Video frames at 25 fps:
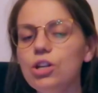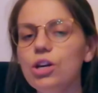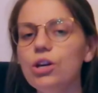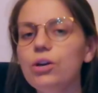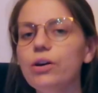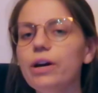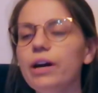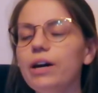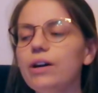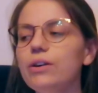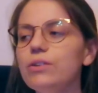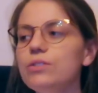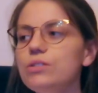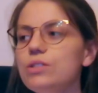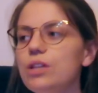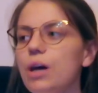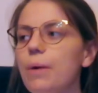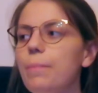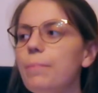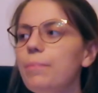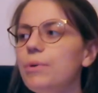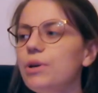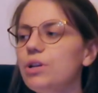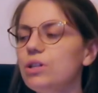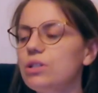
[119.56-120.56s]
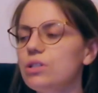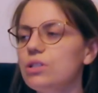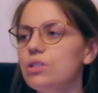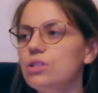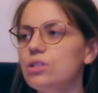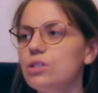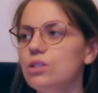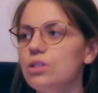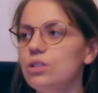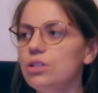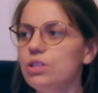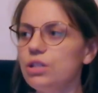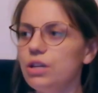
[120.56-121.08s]
know how some books,
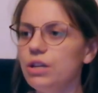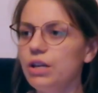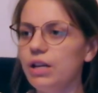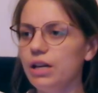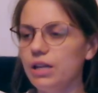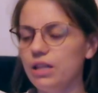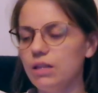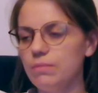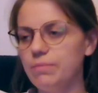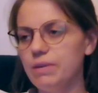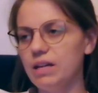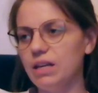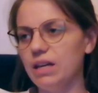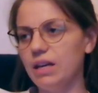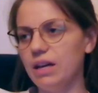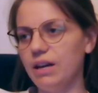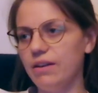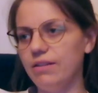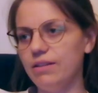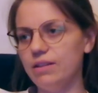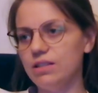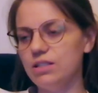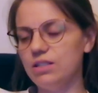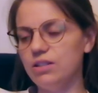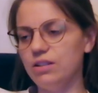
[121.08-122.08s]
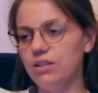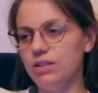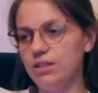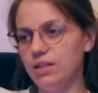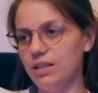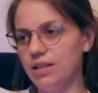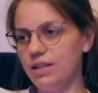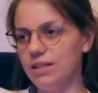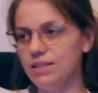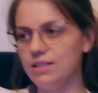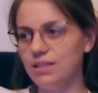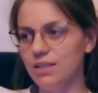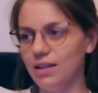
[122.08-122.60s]
you don't like the main character, and
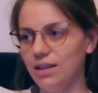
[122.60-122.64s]
that's